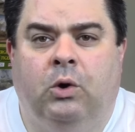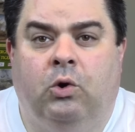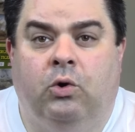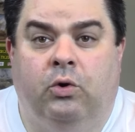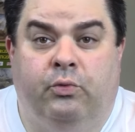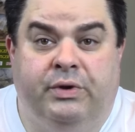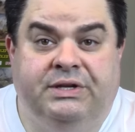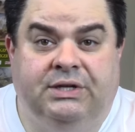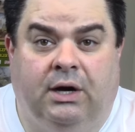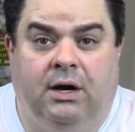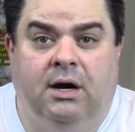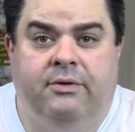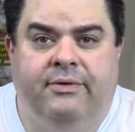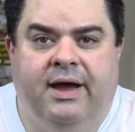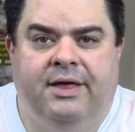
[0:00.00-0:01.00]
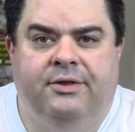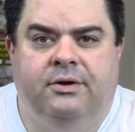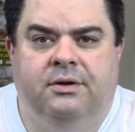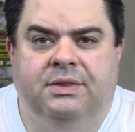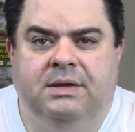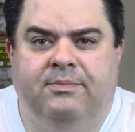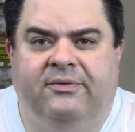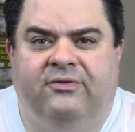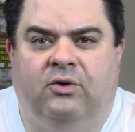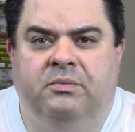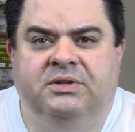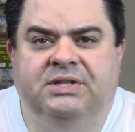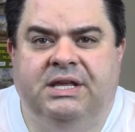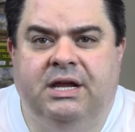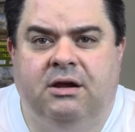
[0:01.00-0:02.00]
or retard rather the
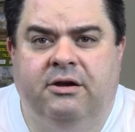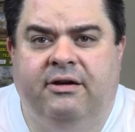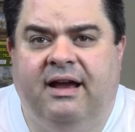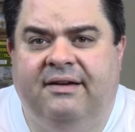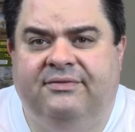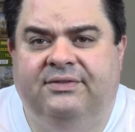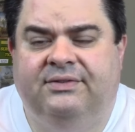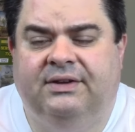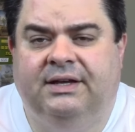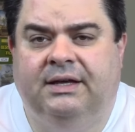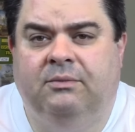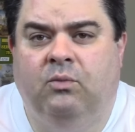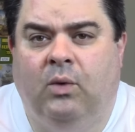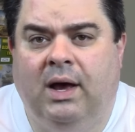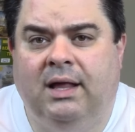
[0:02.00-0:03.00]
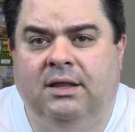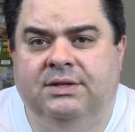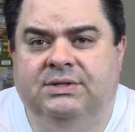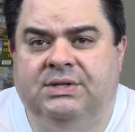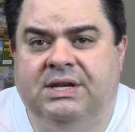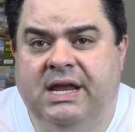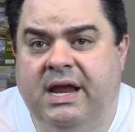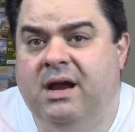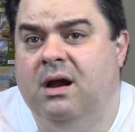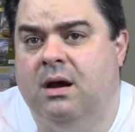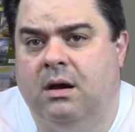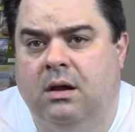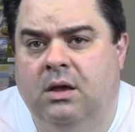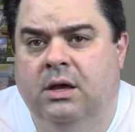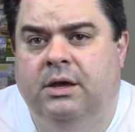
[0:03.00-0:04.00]
performance of the aircraft um, while it's in the
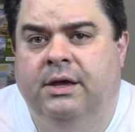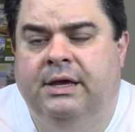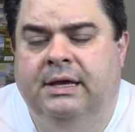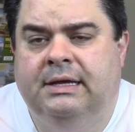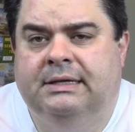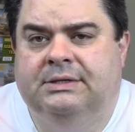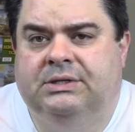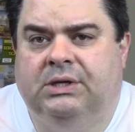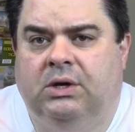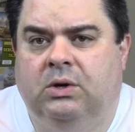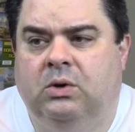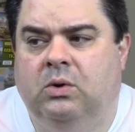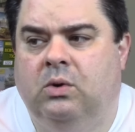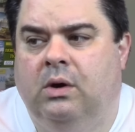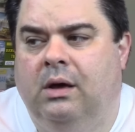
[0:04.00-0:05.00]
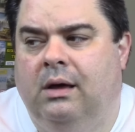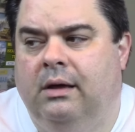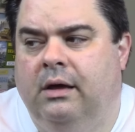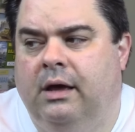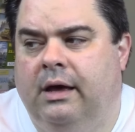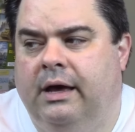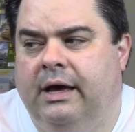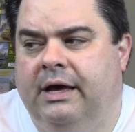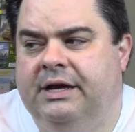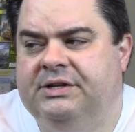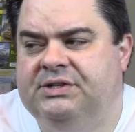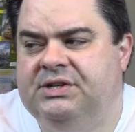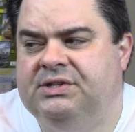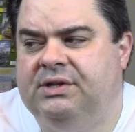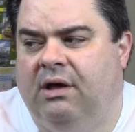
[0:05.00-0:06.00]
air. So uh,
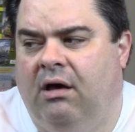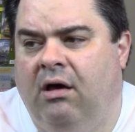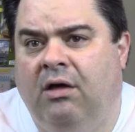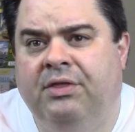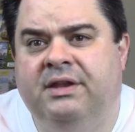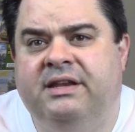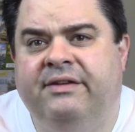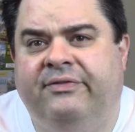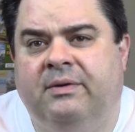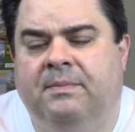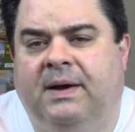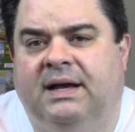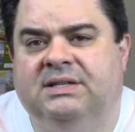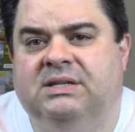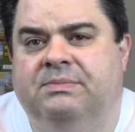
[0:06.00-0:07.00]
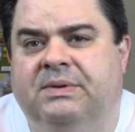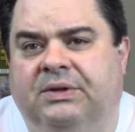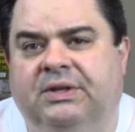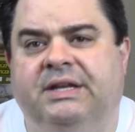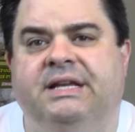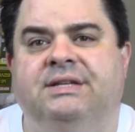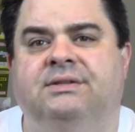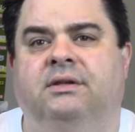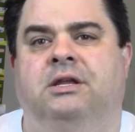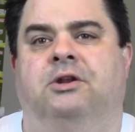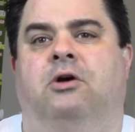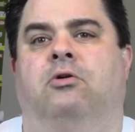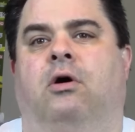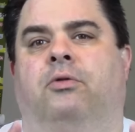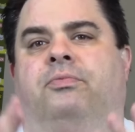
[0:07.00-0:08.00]
it's just all the different possibilities,
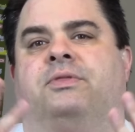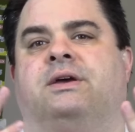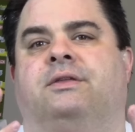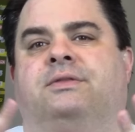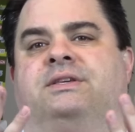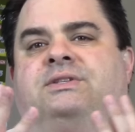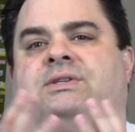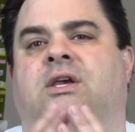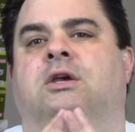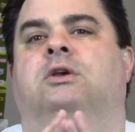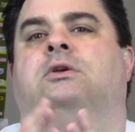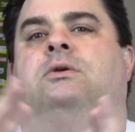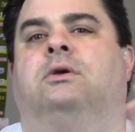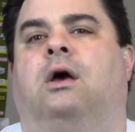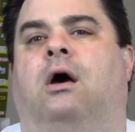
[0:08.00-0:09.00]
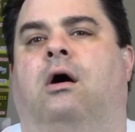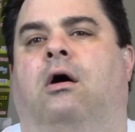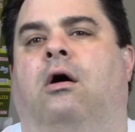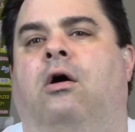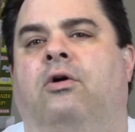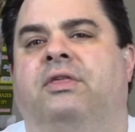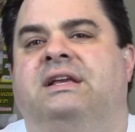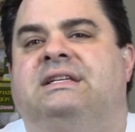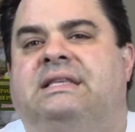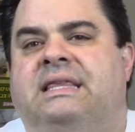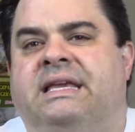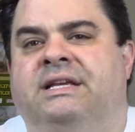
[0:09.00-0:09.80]
you know, the, this, all these